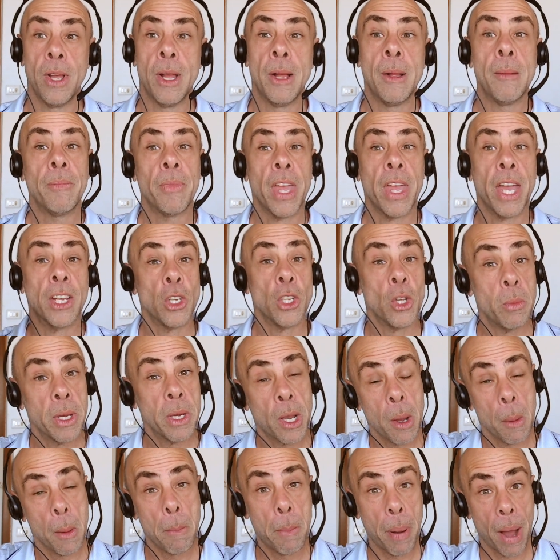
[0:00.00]
and you
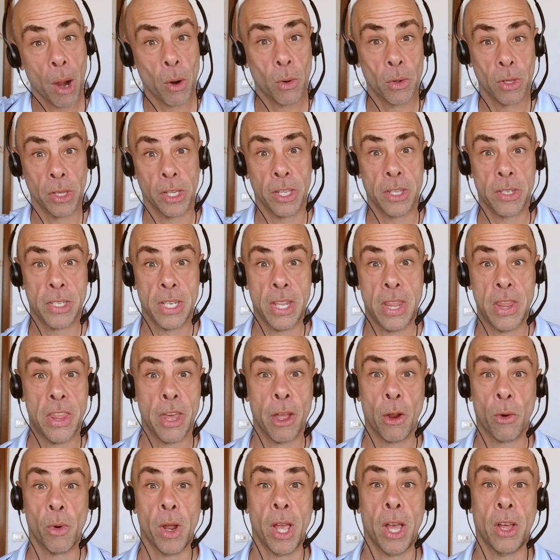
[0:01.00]
become powerless in their
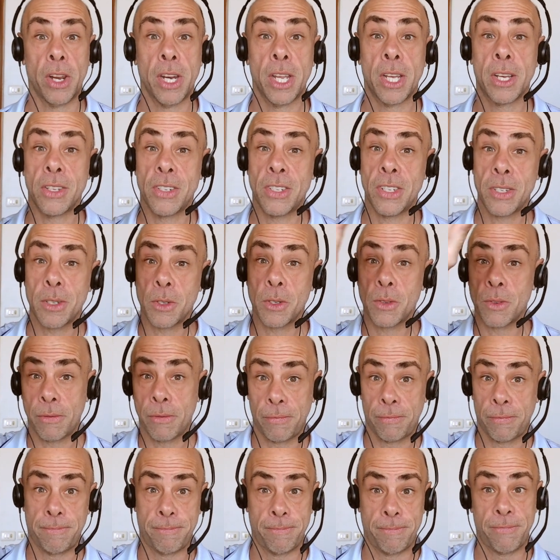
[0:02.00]
reality because it
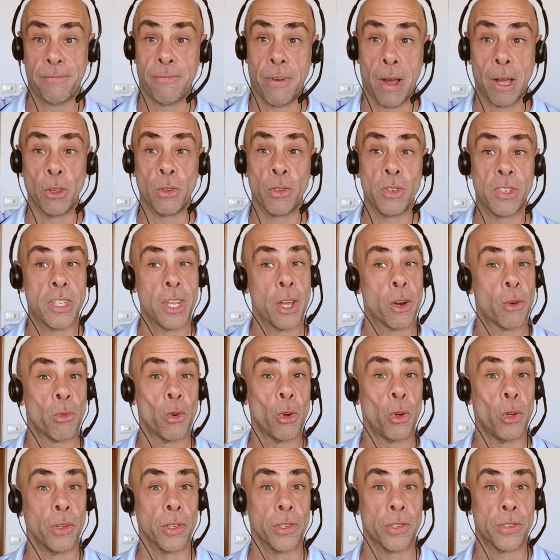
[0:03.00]
follows their
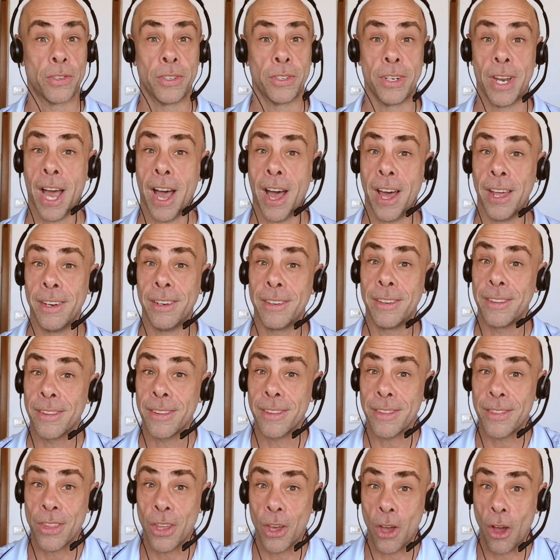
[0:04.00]
rules, not
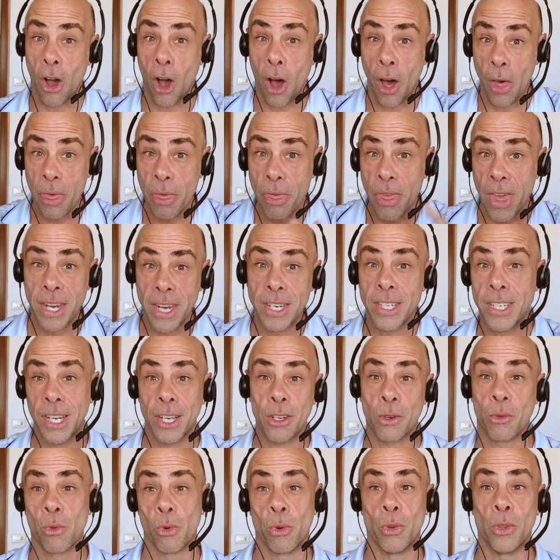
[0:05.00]
the authentic
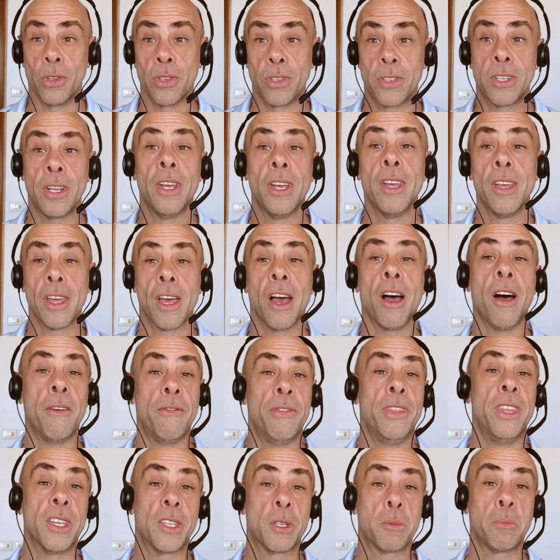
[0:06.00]
rules of
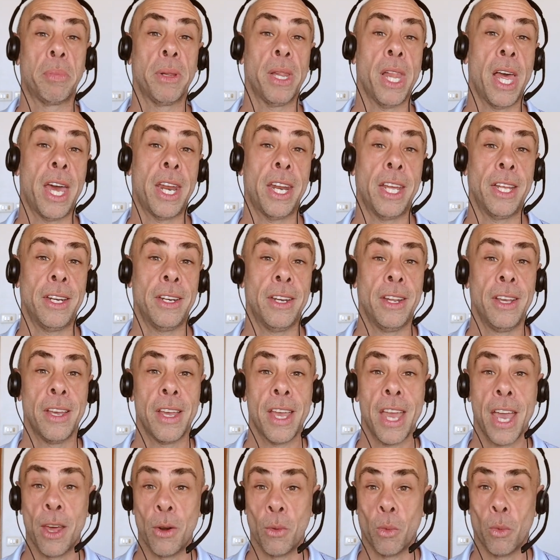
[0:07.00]
this planet
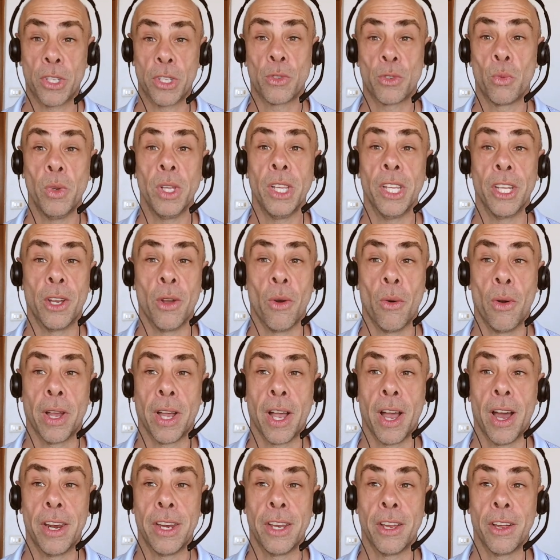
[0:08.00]
and what's really going
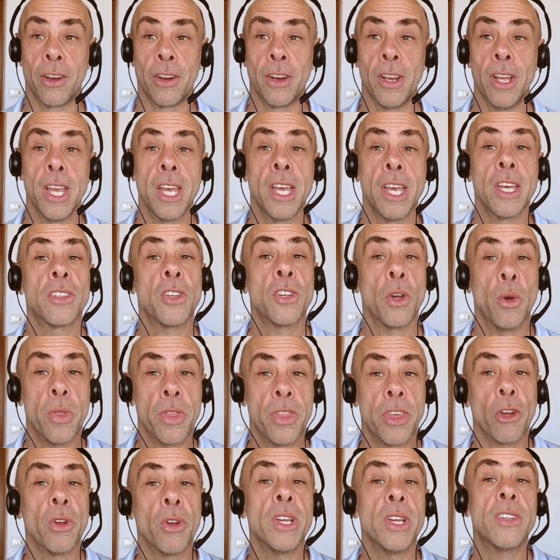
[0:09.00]
on here. So
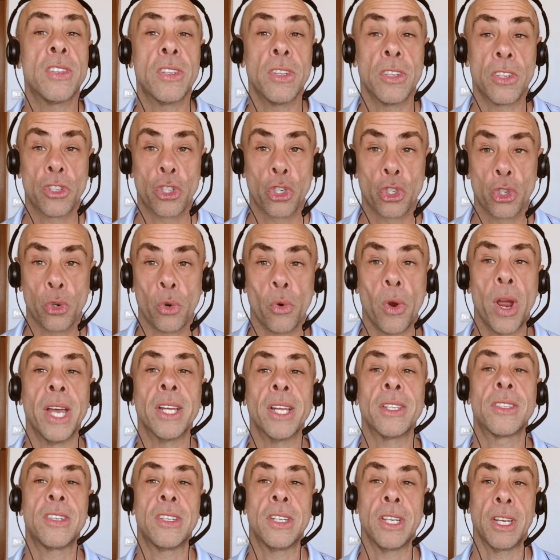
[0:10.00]
there is this
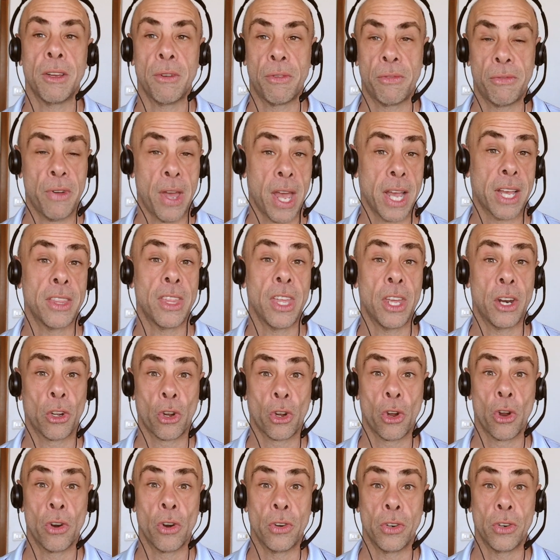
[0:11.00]
trancing effect that
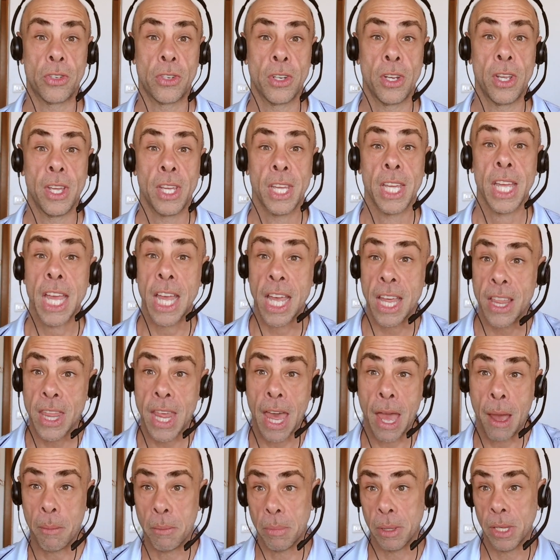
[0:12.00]
occurs in
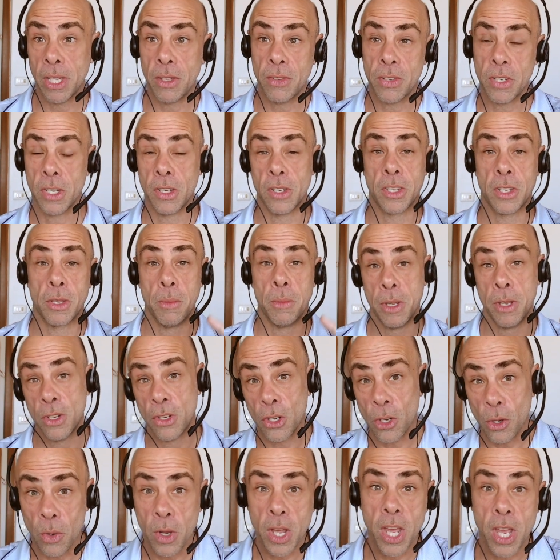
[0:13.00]
that belief system. As
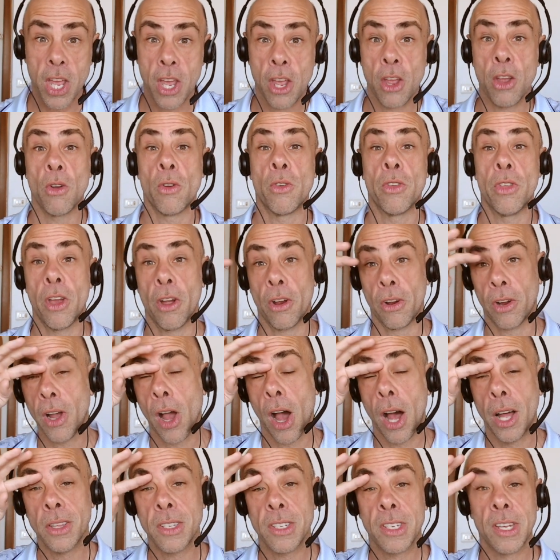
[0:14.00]
you hear their
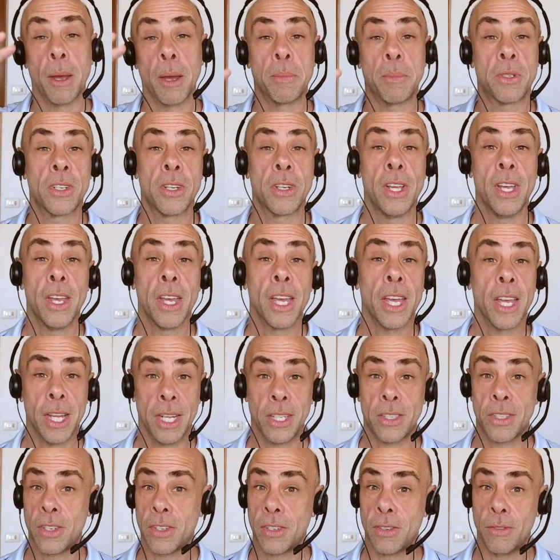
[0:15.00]
concepts,
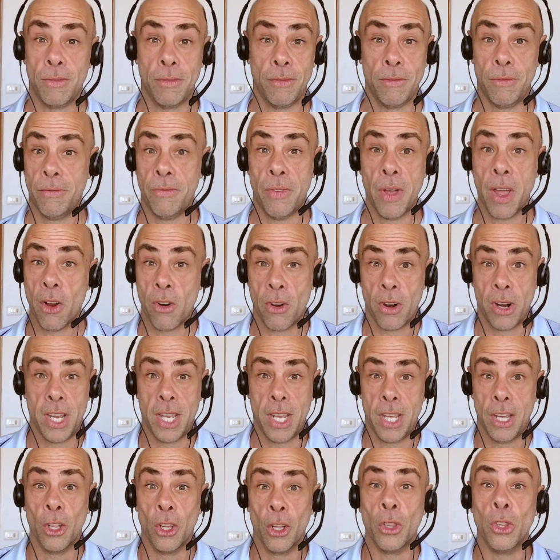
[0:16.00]
it's very
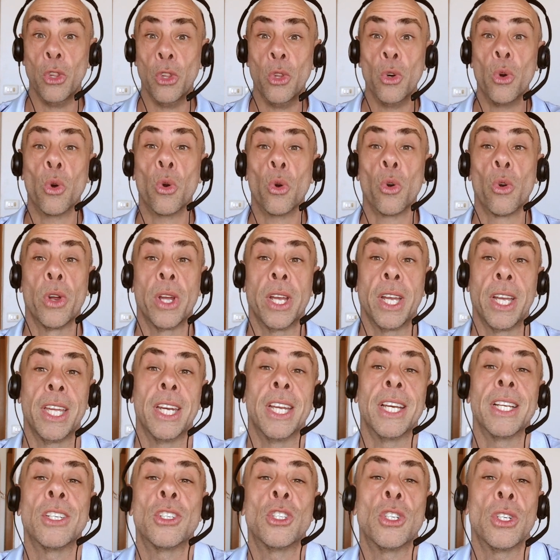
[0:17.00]
alluring and it
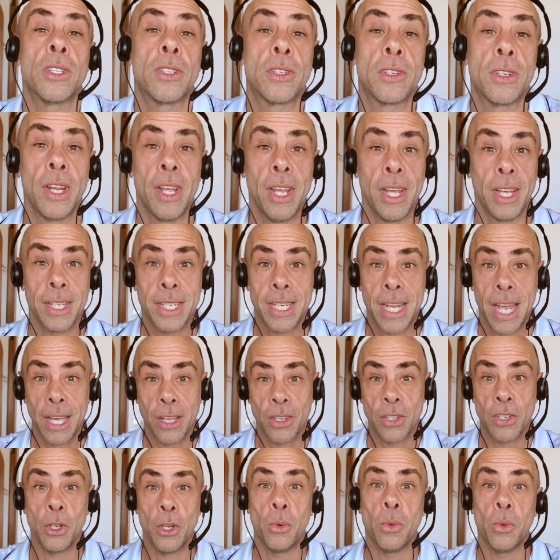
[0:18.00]
just takes
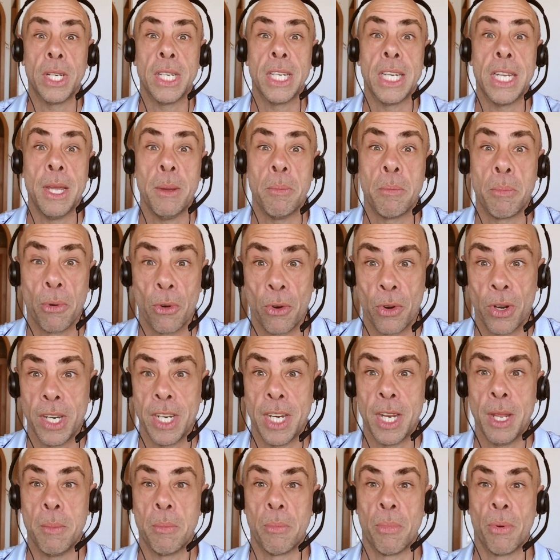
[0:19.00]
you in deeper and
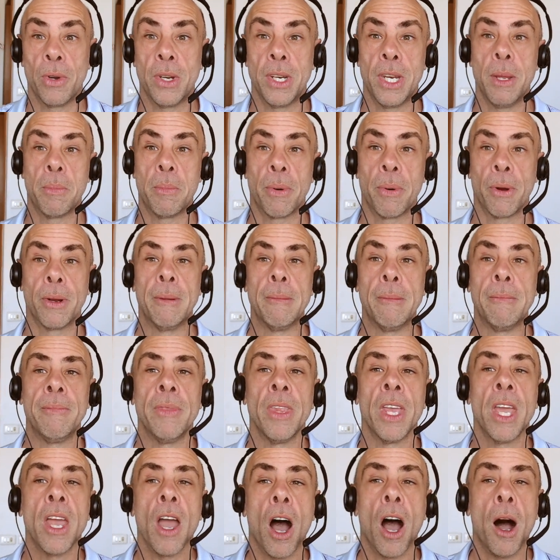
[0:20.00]
deeper and deeper.
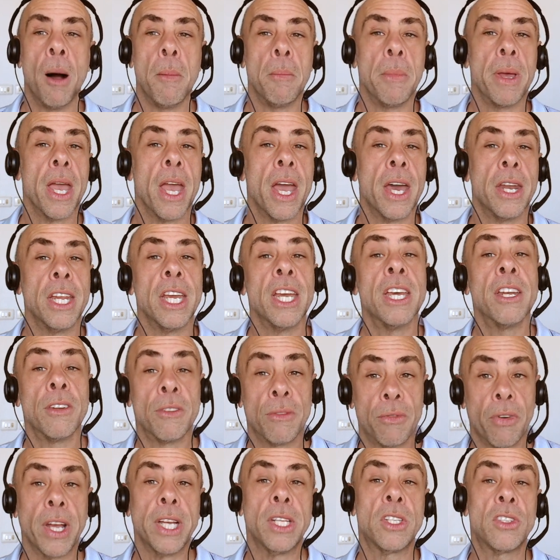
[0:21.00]
And it
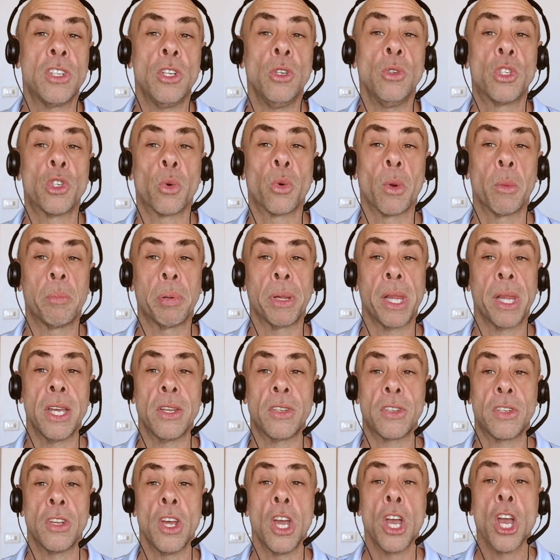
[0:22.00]
invites you to
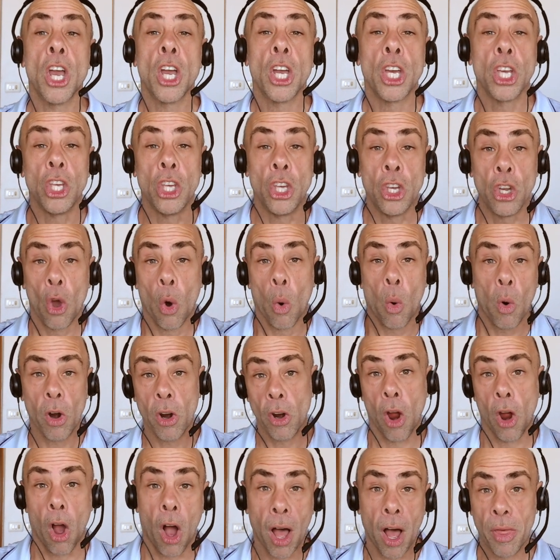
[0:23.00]
replace your
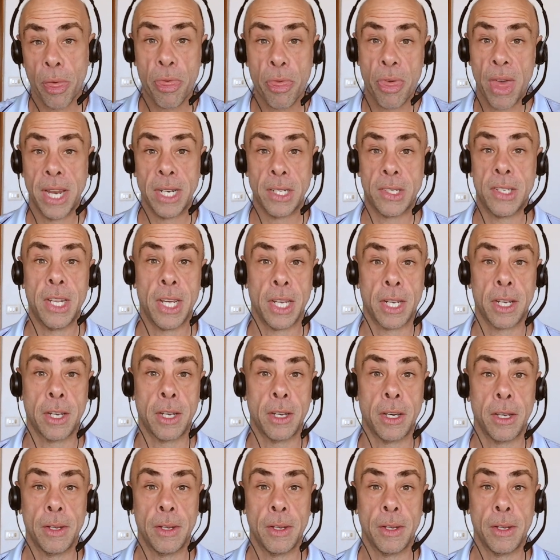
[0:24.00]
authentic